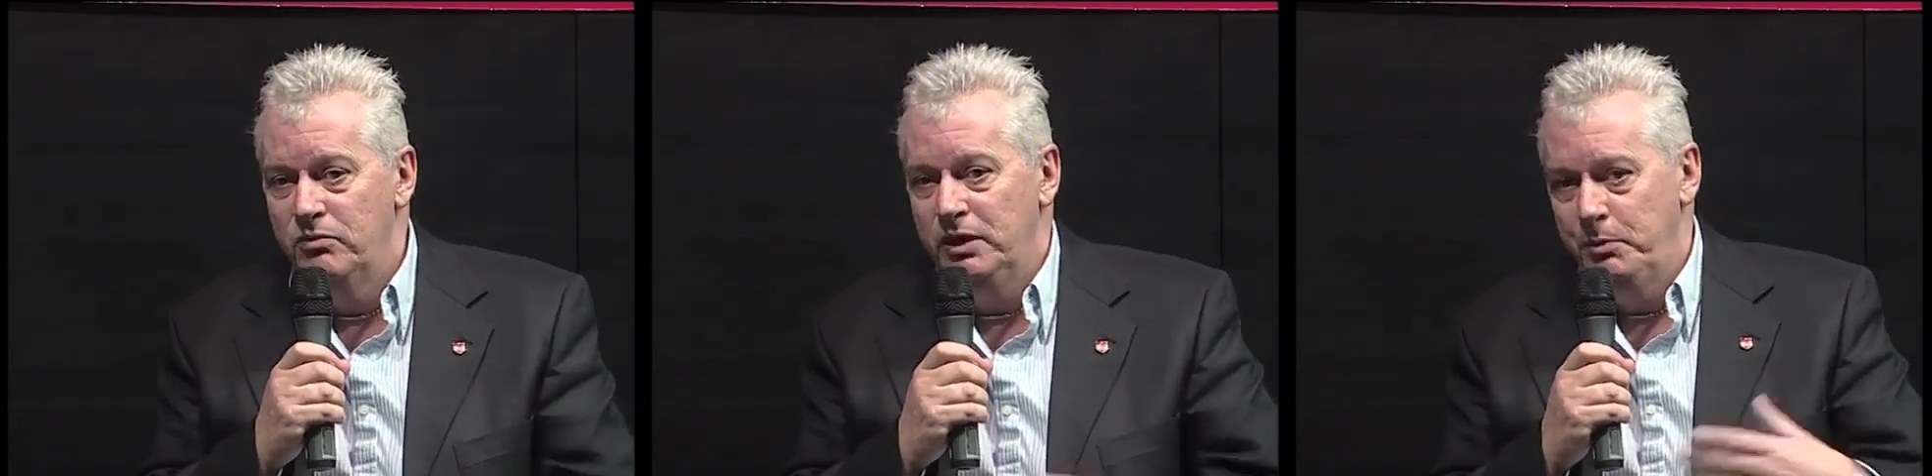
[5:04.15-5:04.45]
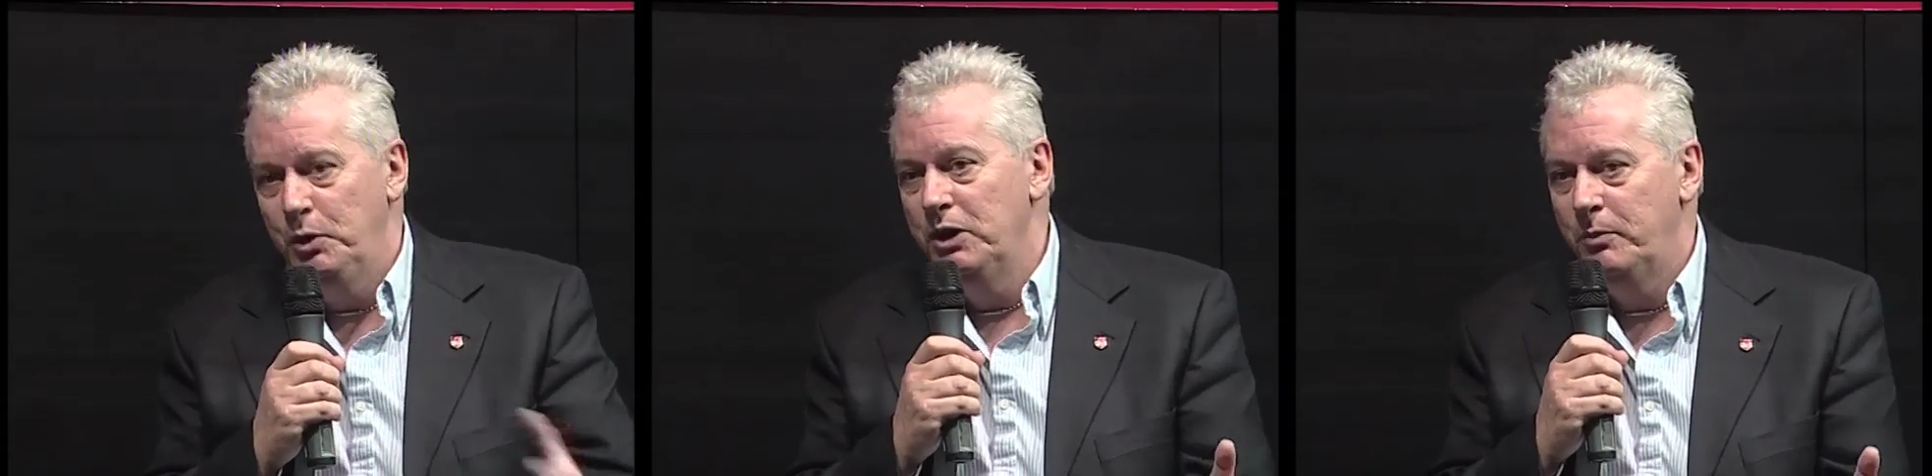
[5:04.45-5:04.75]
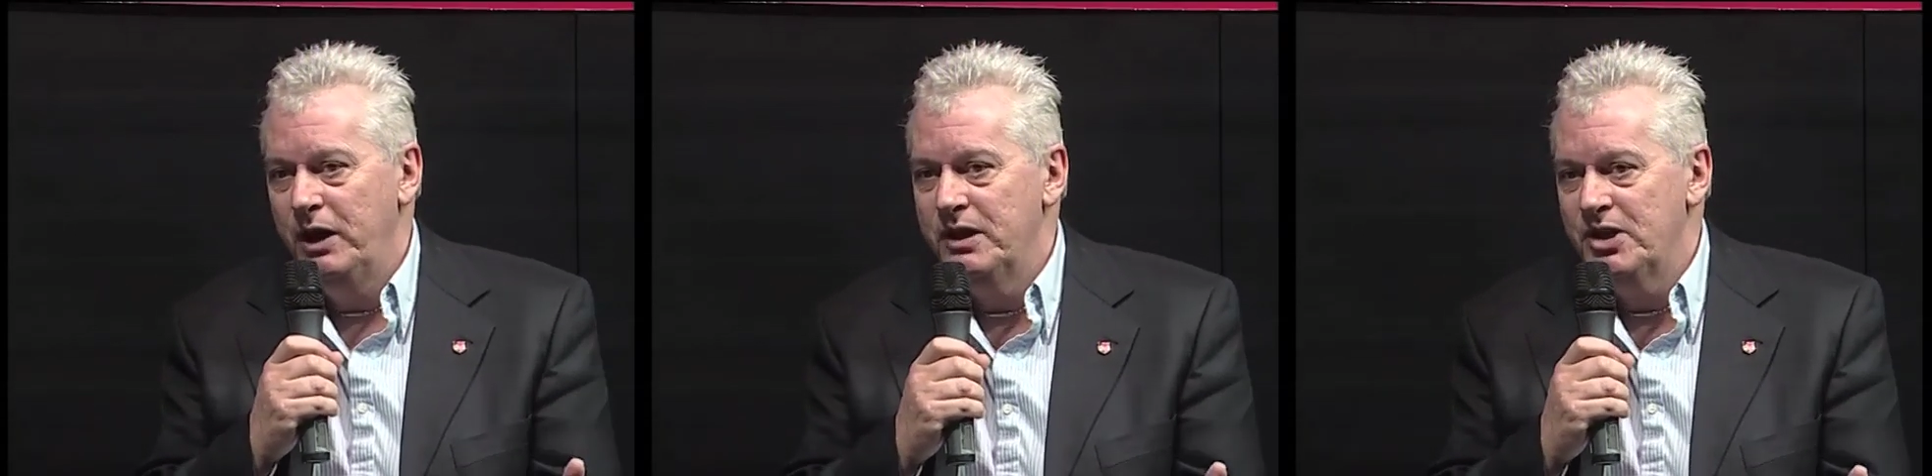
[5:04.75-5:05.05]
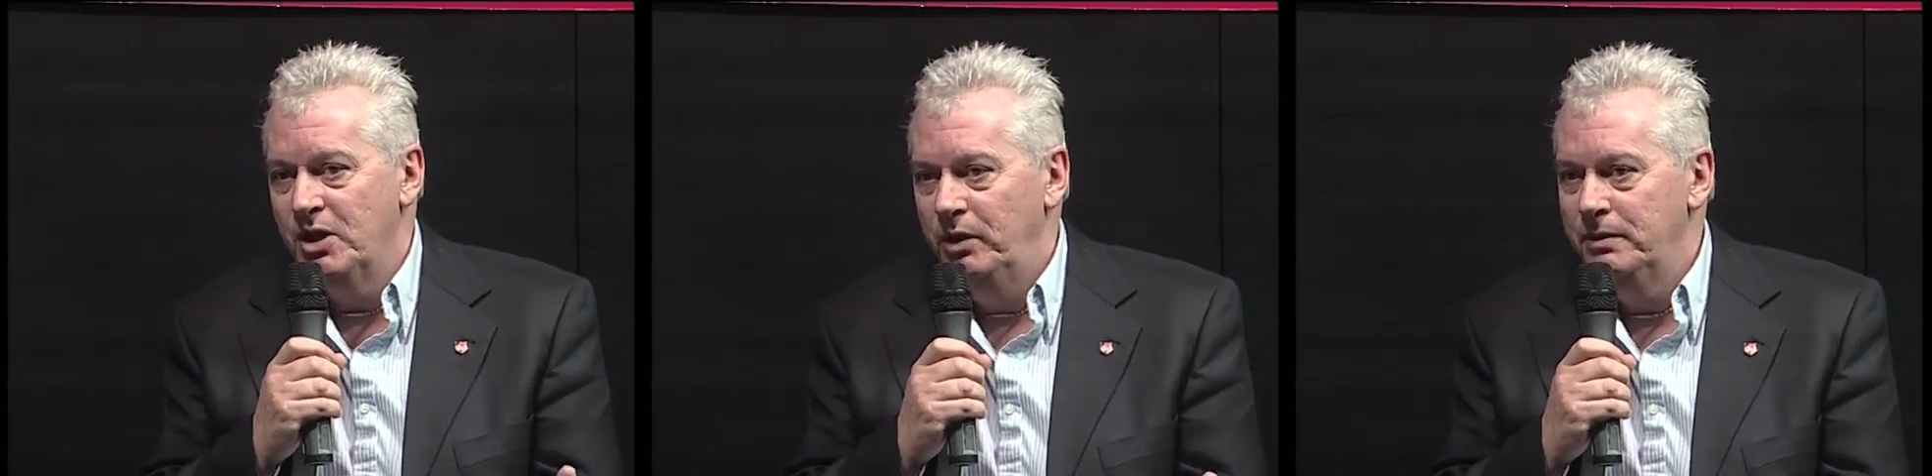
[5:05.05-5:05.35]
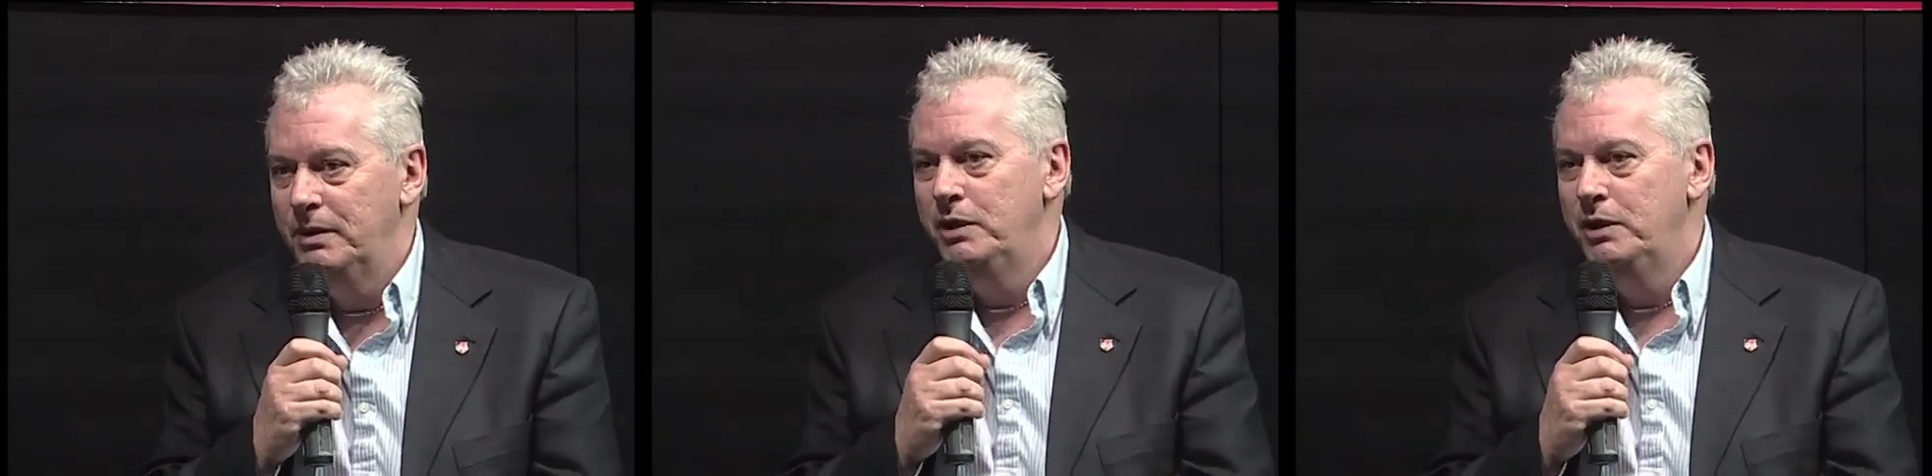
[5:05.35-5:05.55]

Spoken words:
when you put the brakes on,